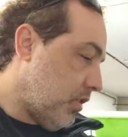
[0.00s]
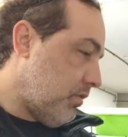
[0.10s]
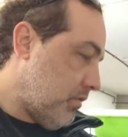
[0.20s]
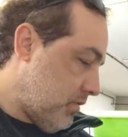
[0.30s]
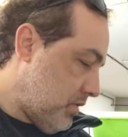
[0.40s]

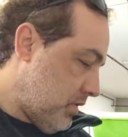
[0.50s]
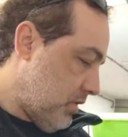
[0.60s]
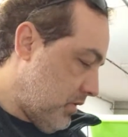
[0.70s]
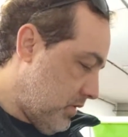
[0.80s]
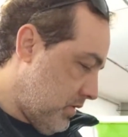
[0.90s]
plus
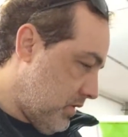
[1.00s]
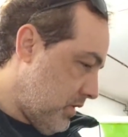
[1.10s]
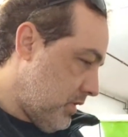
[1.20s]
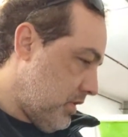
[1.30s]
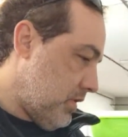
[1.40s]
half or
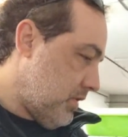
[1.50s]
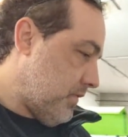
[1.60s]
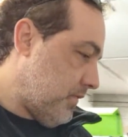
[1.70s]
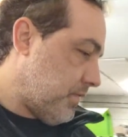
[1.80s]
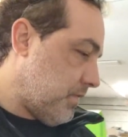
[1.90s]
1, we
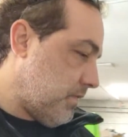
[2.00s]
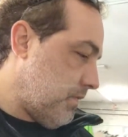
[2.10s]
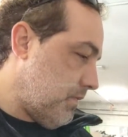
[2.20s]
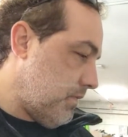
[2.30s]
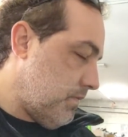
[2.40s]
could get either one.